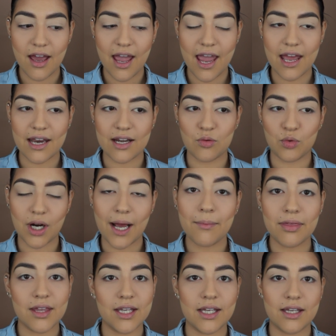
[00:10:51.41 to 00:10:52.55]
And what I'm
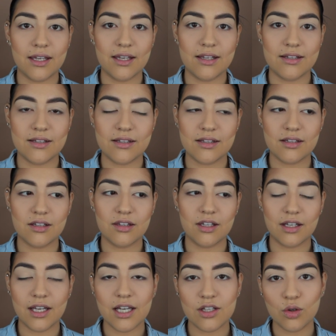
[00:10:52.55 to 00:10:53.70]
thinking is the
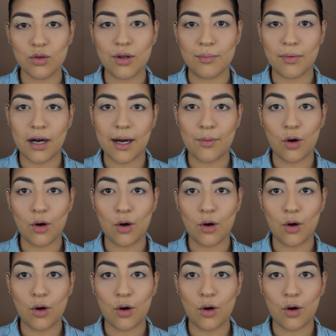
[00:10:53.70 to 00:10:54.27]
kid told the mom,